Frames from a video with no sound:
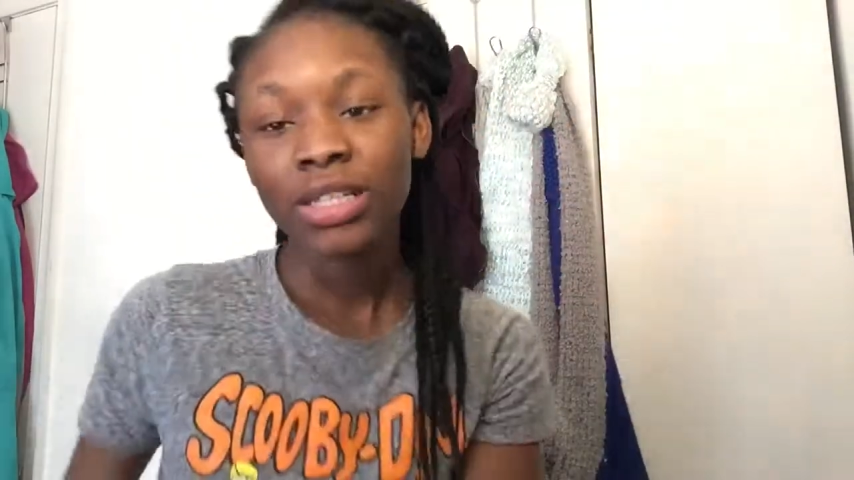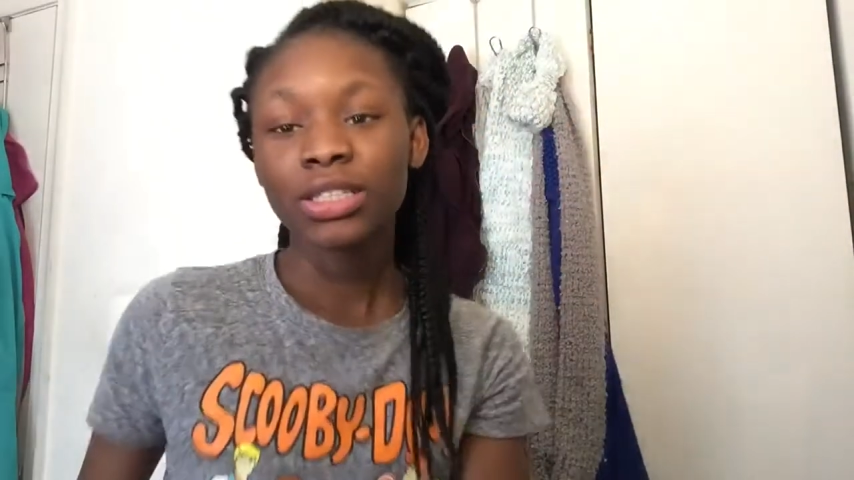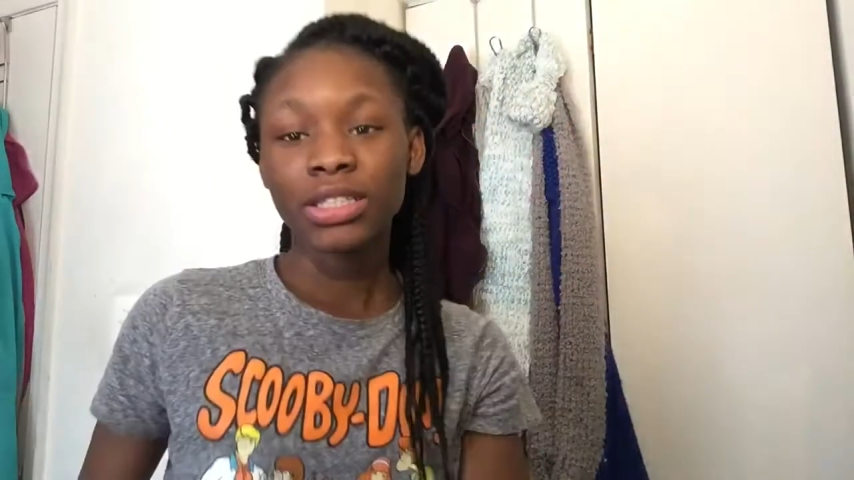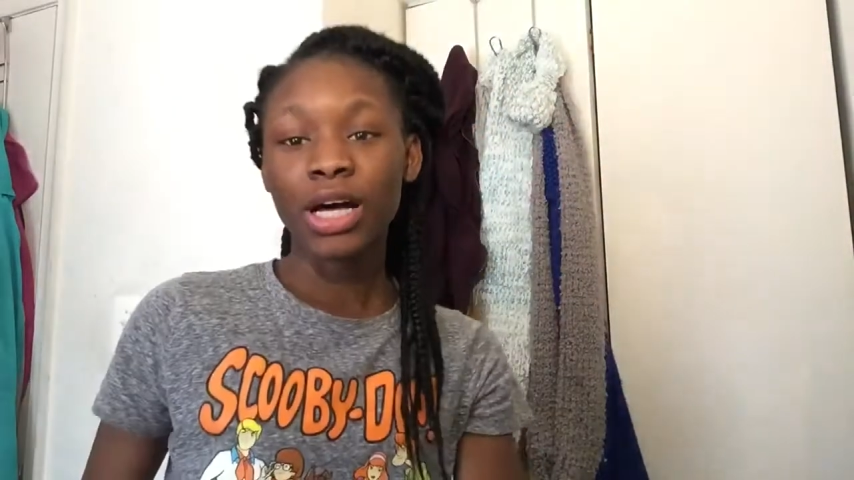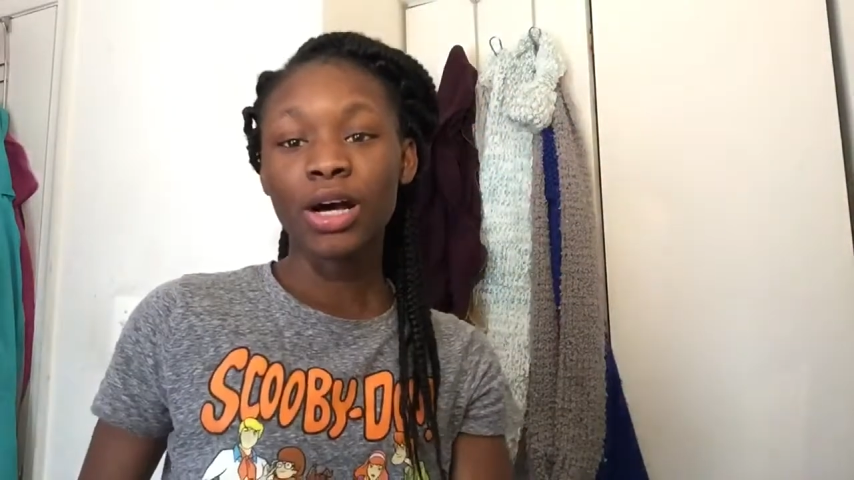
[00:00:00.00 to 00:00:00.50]

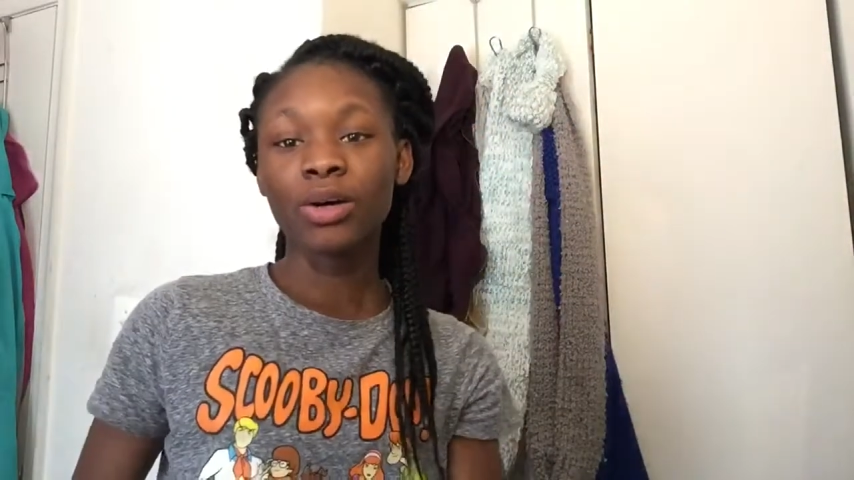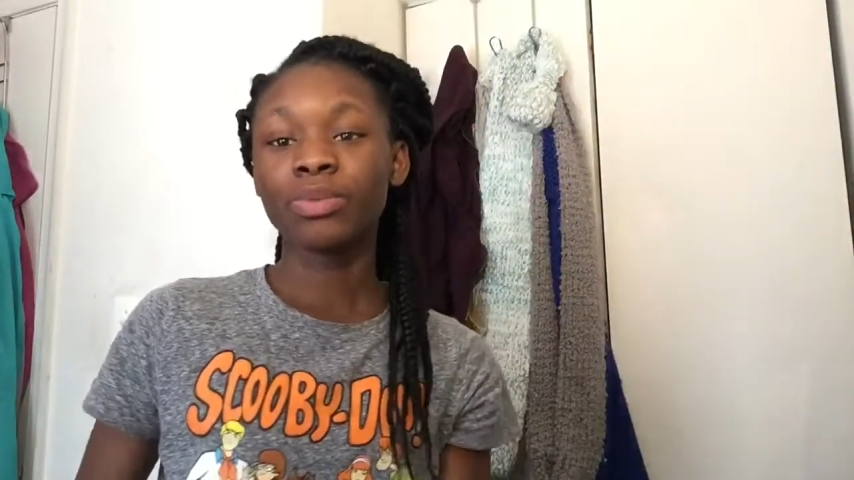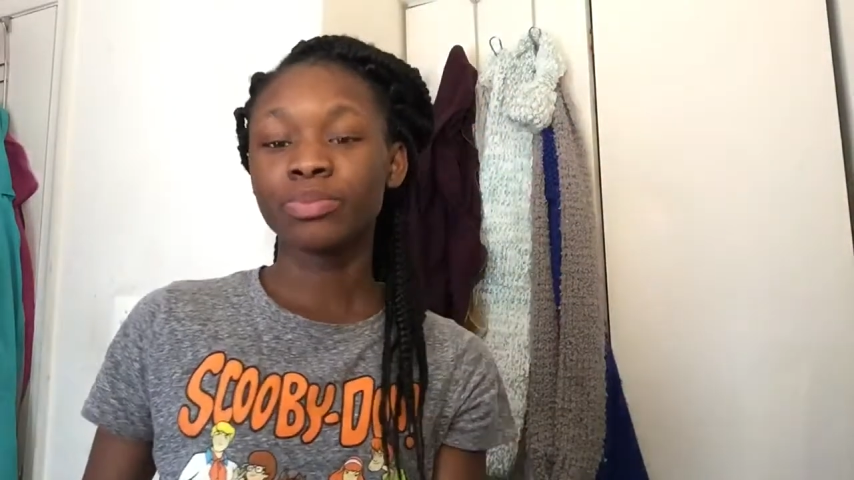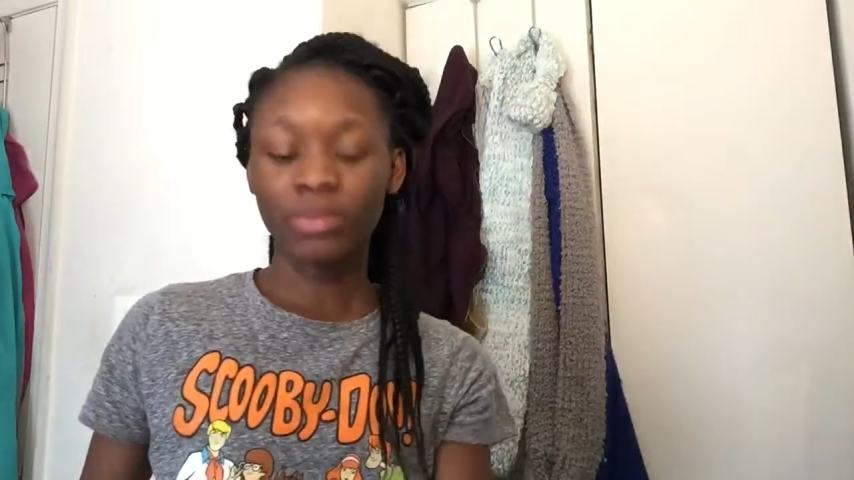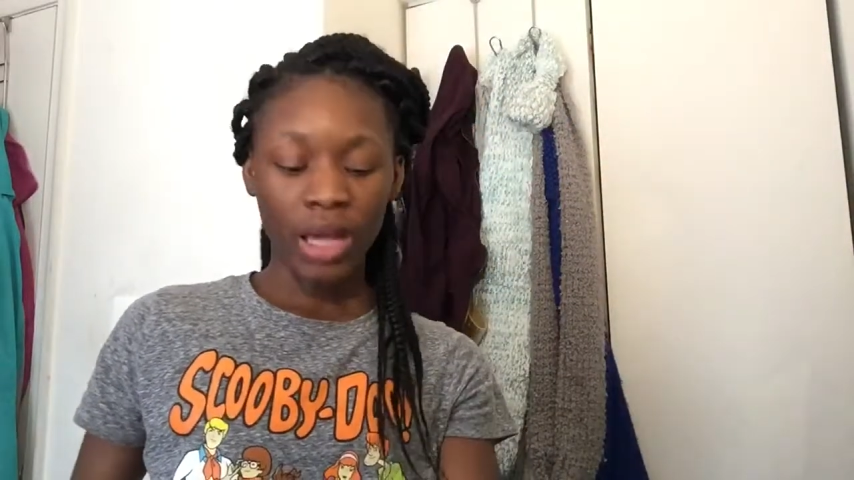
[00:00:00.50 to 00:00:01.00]

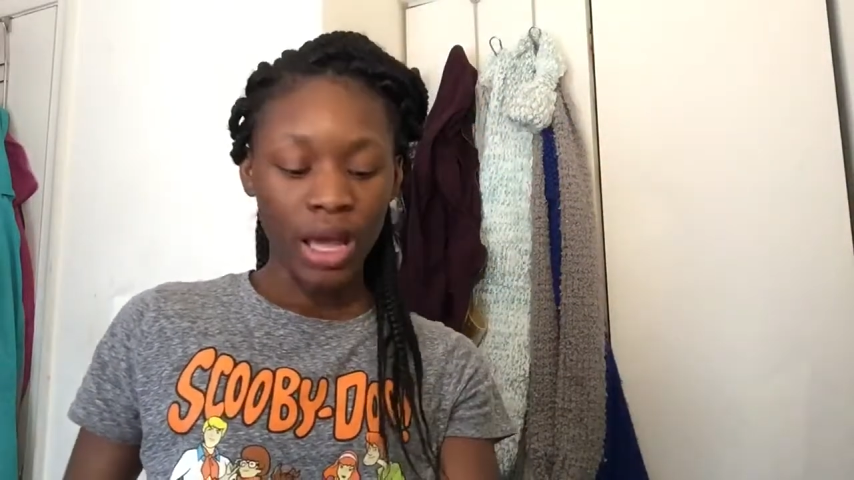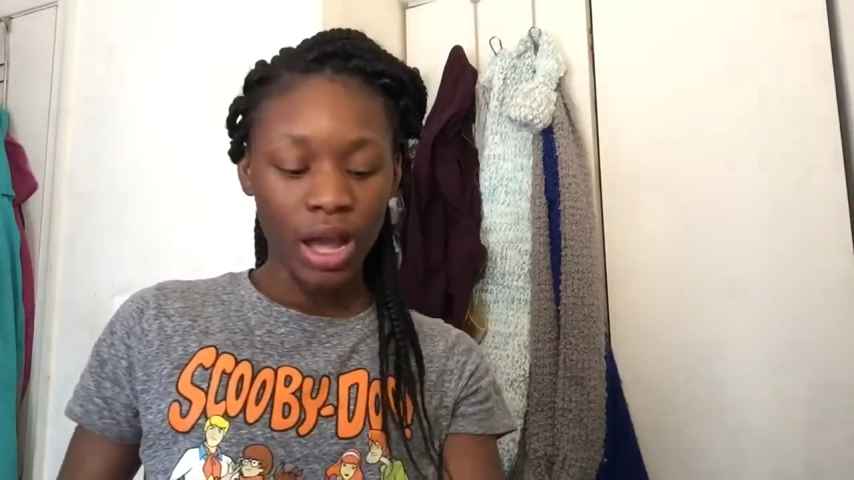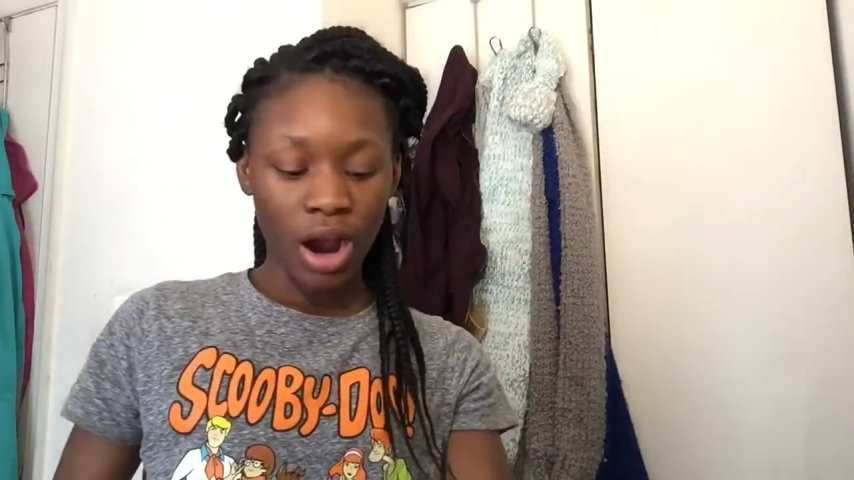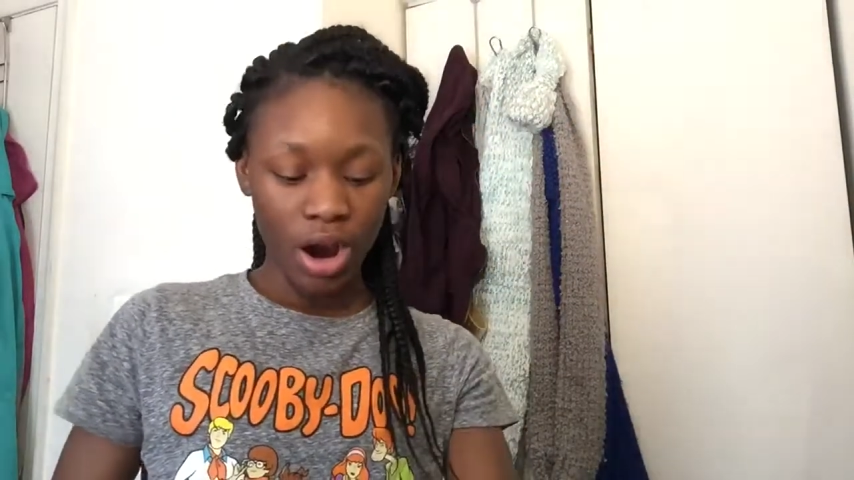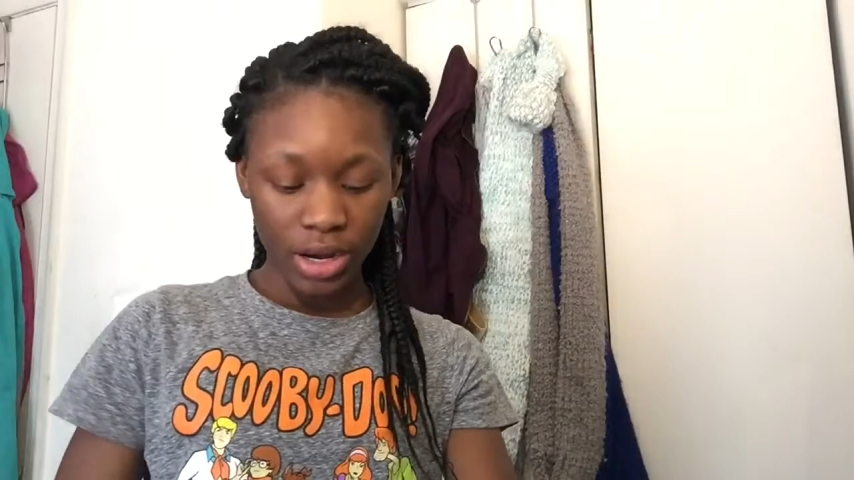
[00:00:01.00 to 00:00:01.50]
So I